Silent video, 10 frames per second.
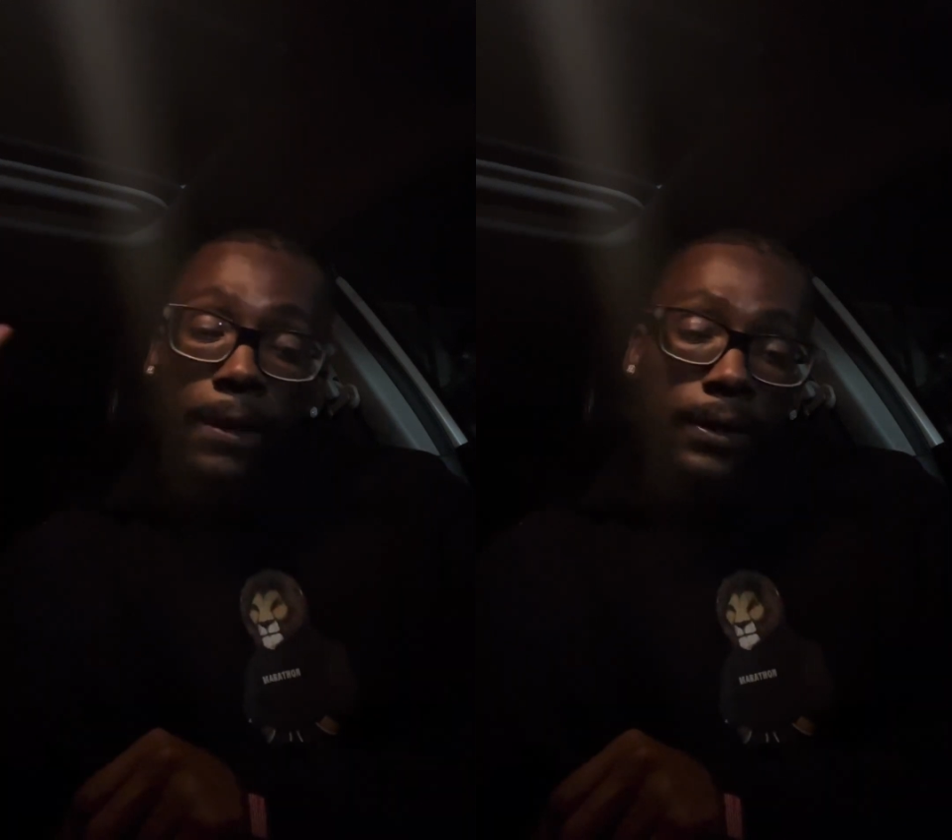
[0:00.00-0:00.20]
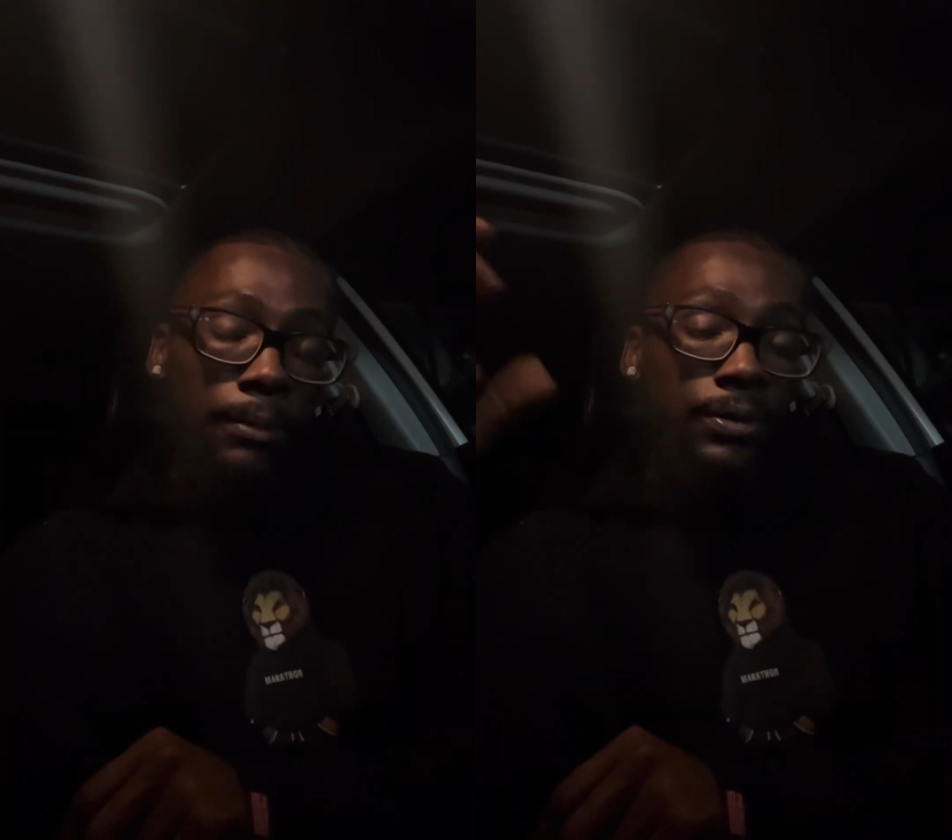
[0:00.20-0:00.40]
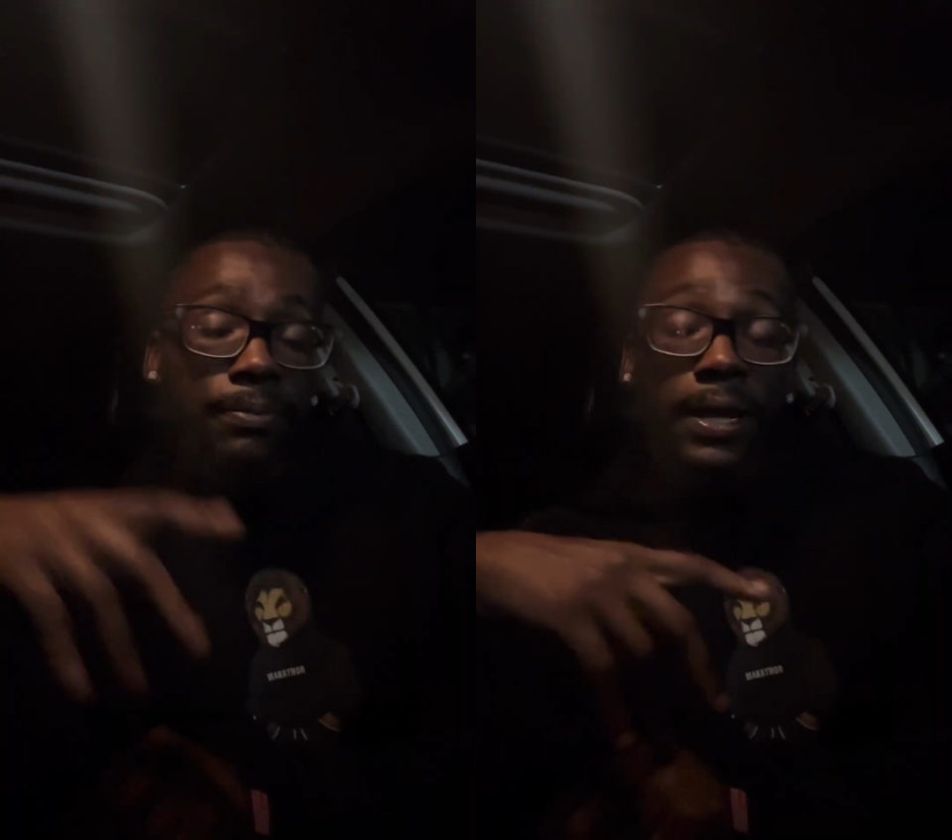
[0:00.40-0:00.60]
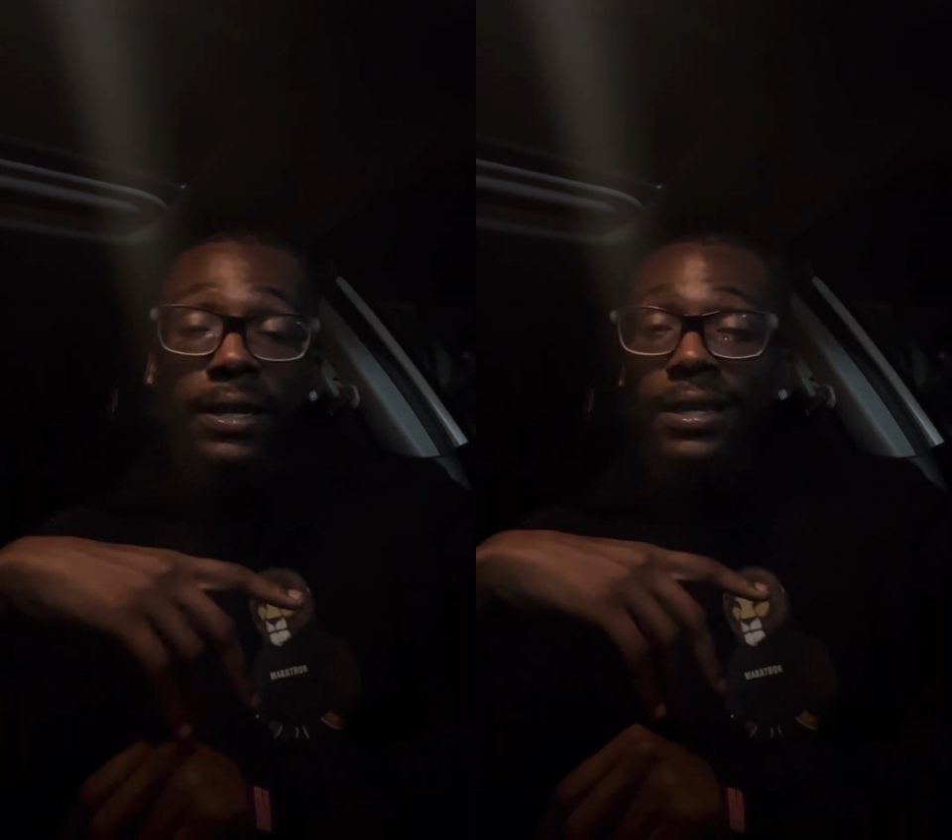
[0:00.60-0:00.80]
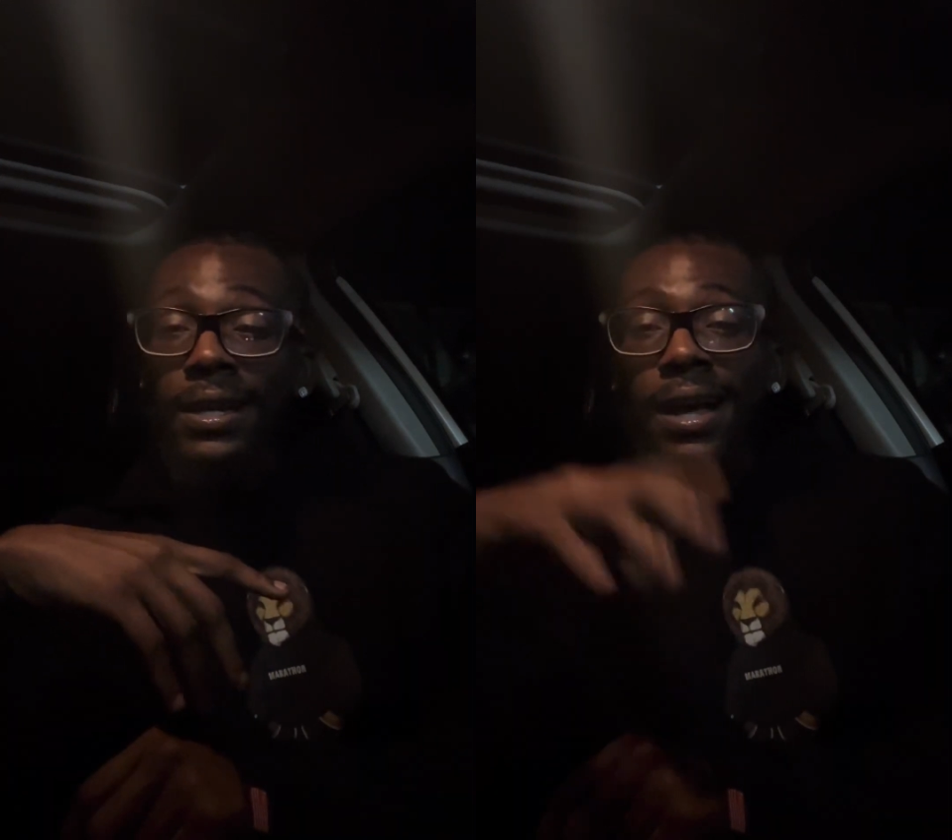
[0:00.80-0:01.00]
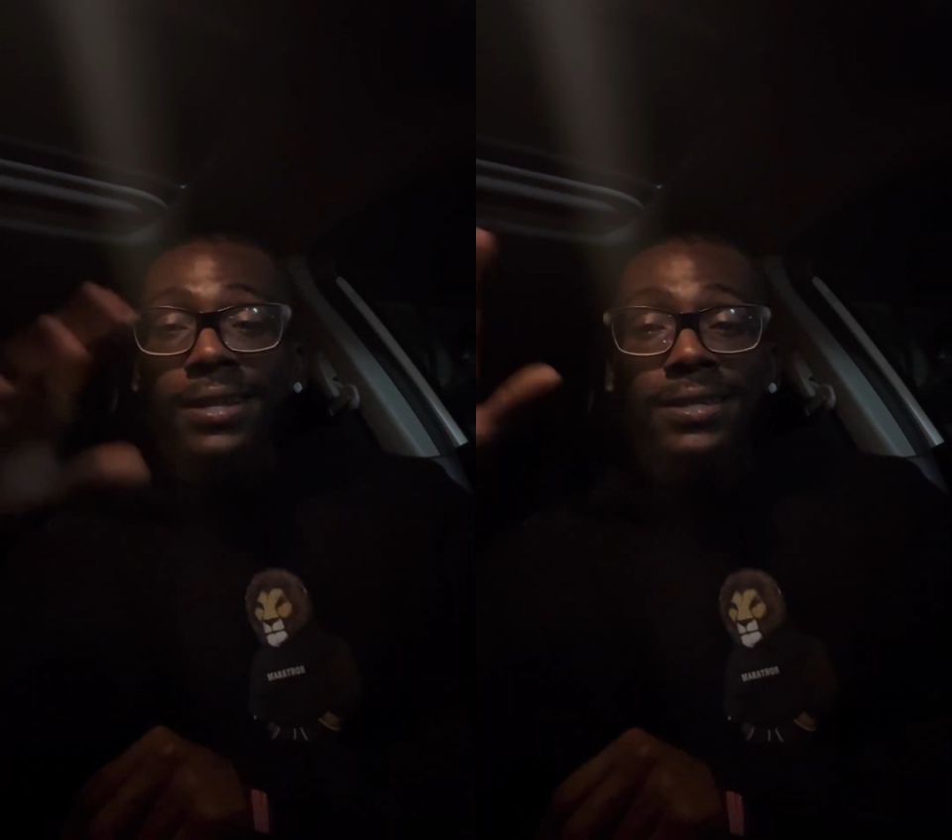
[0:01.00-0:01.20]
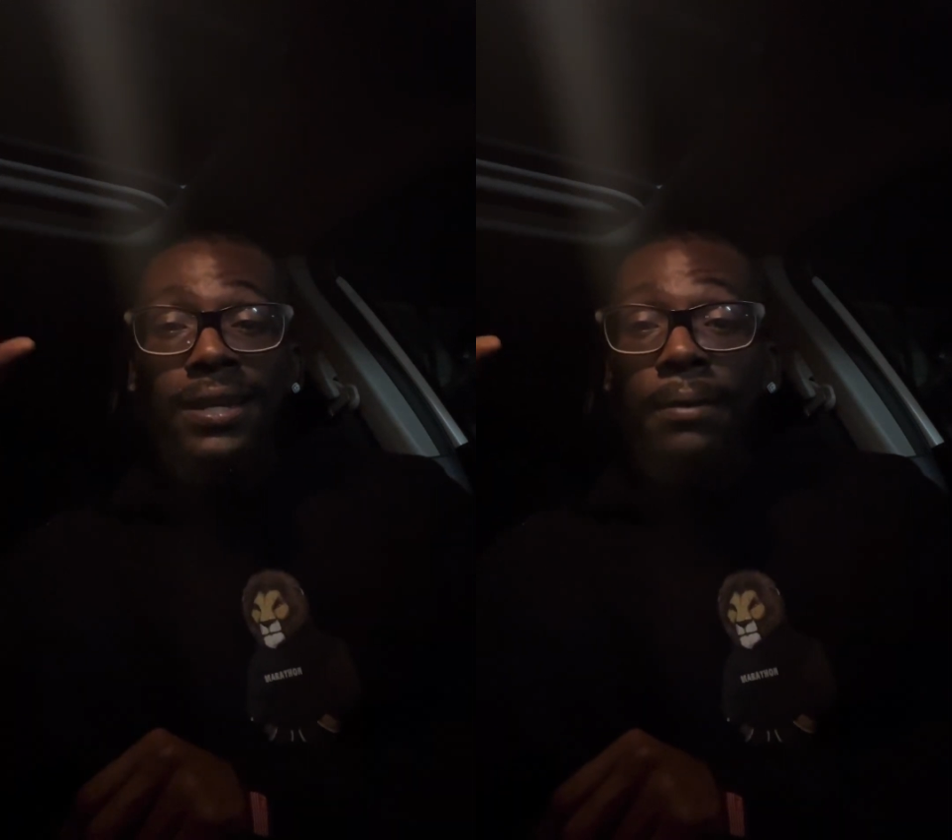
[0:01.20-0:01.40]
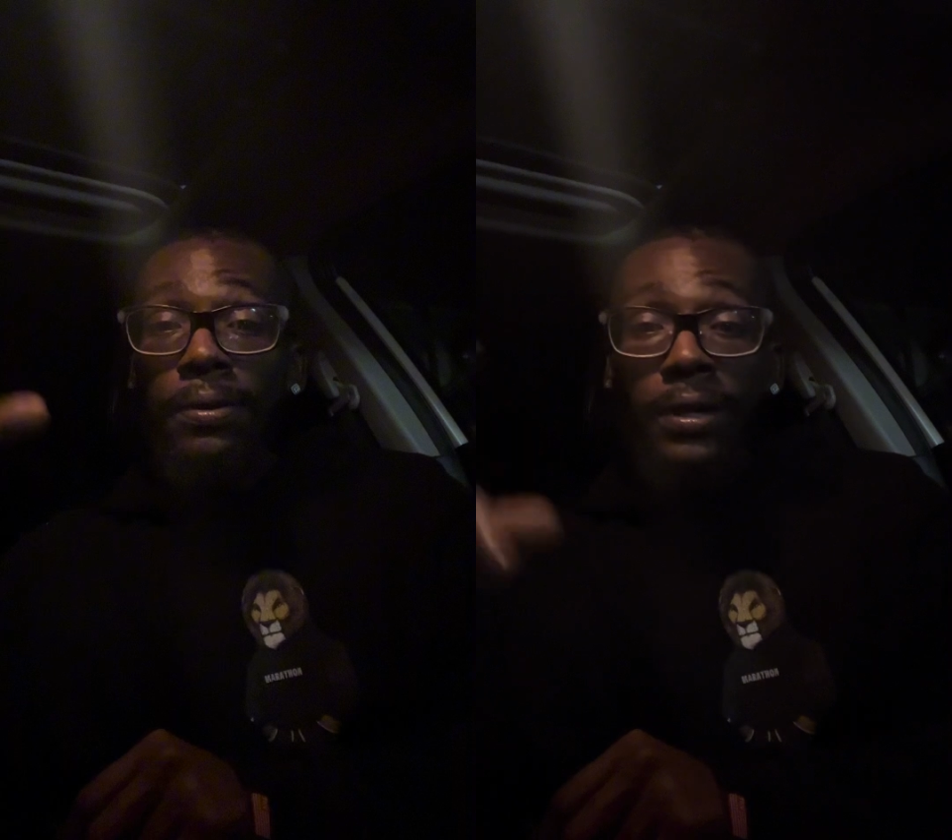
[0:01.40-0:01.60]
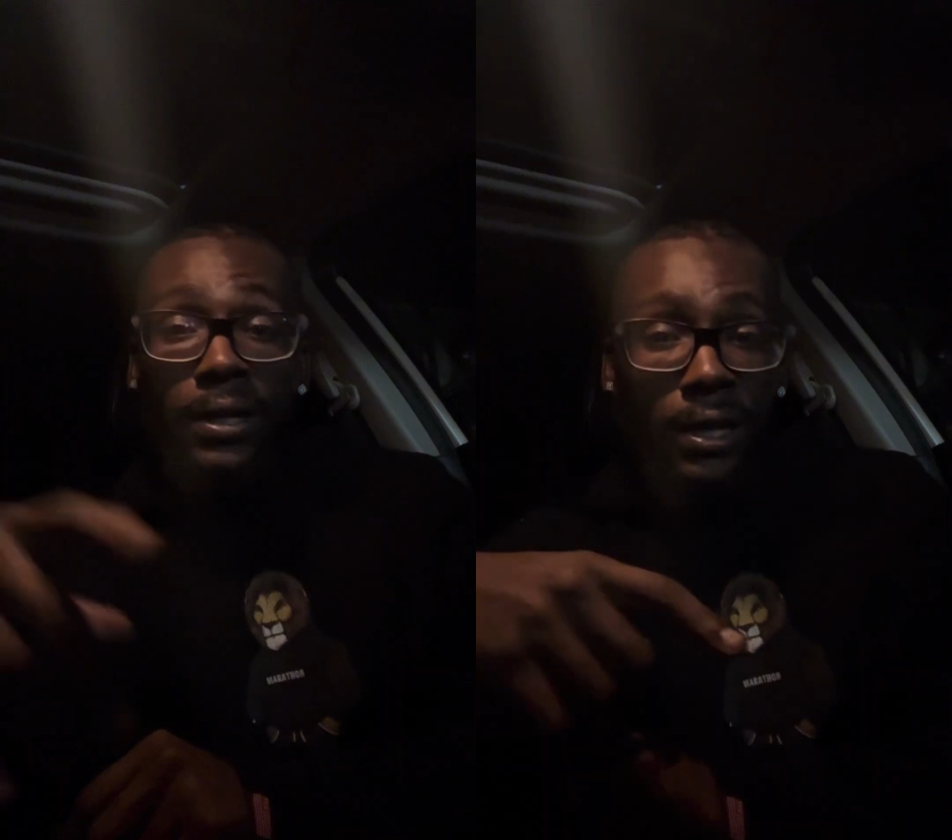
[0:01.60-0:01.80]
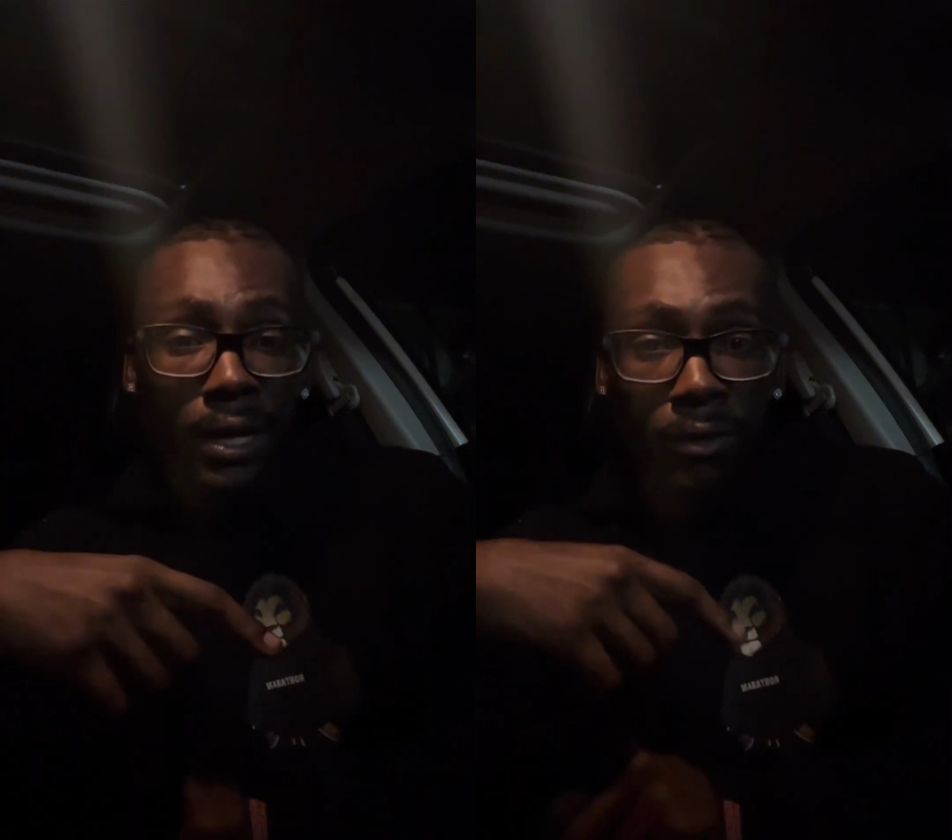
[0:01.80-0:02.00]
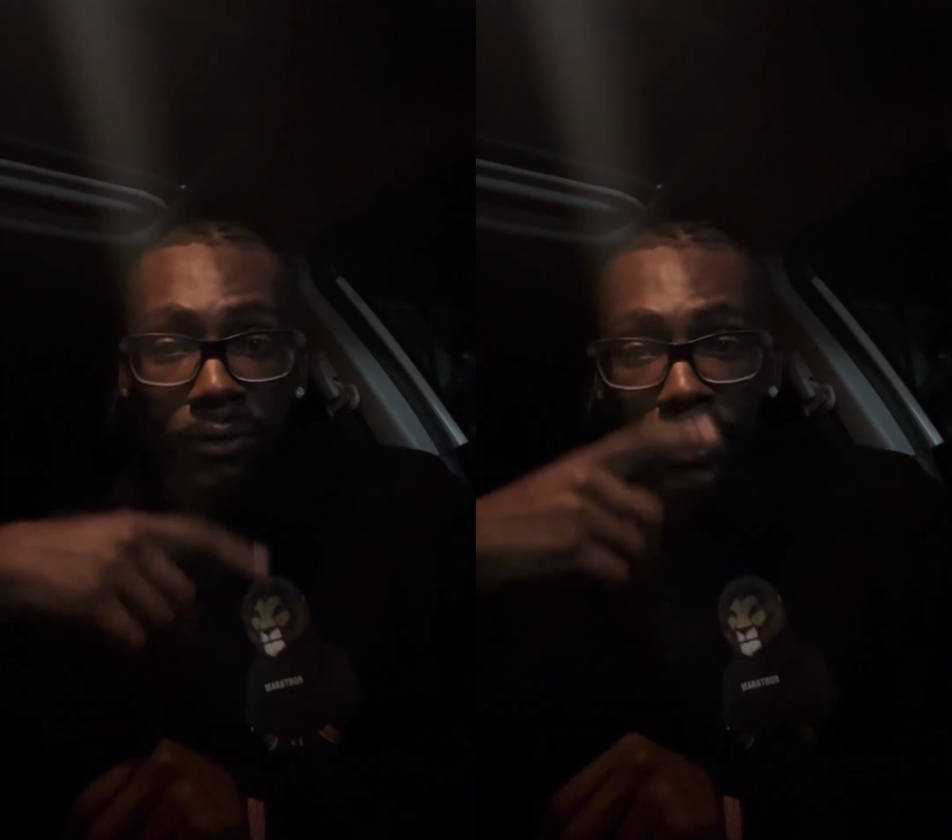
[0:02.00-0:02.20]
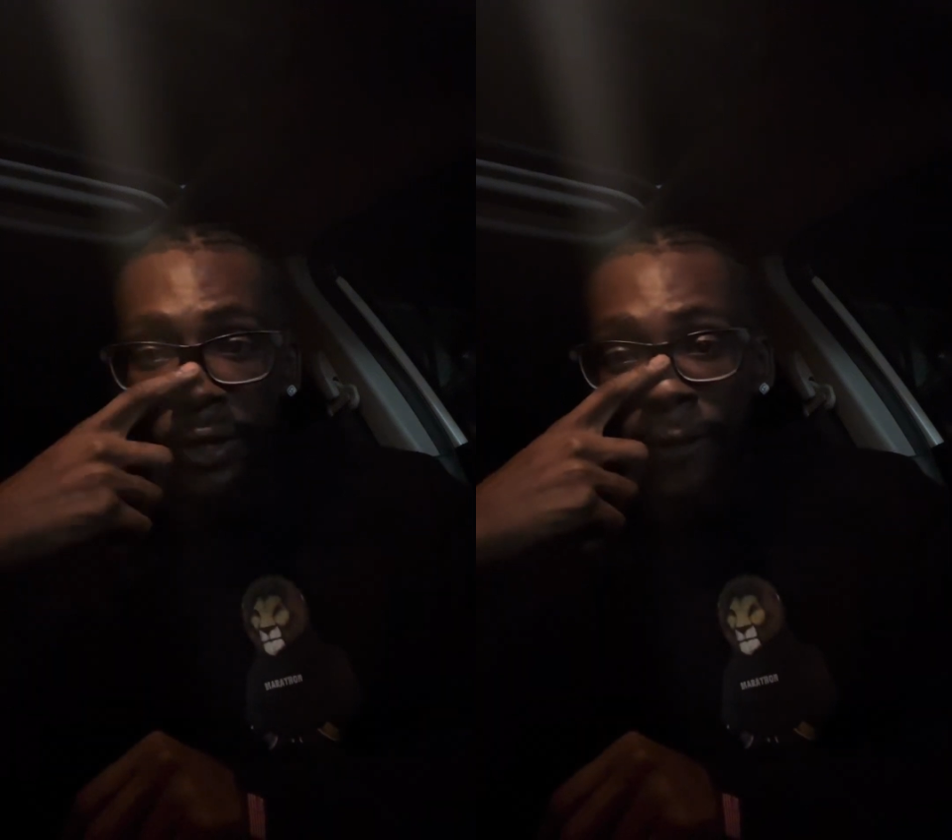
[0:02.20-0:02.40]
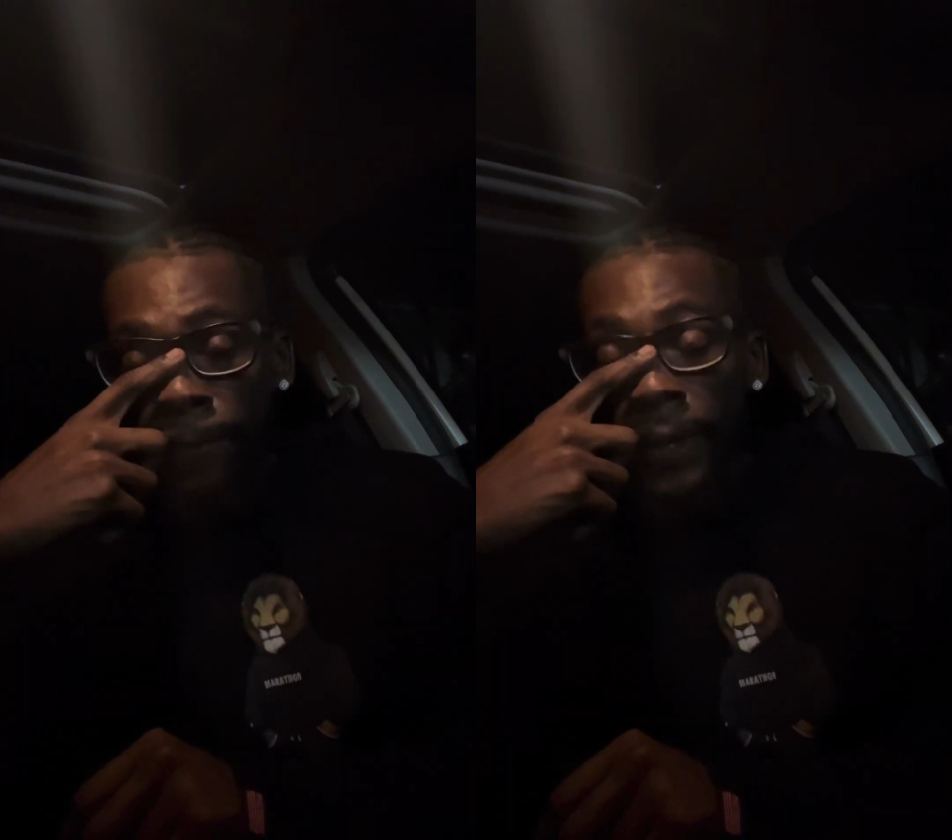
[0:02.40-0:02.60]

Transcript: I'm just making the content, I'm putting it out there.